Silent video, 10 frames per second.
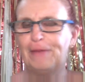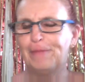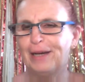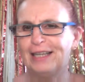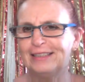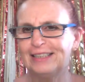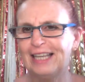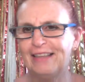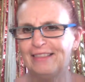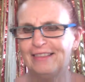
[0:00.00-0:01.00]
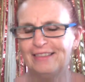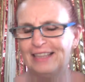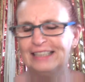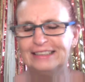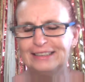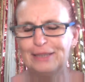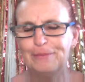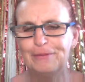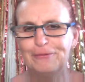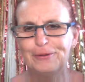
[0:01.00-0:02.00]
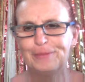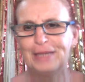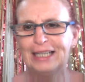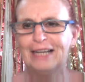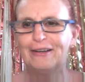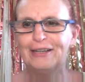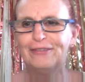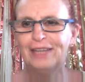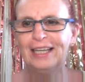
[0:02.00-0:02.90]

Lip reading: but I had to get things done before my live.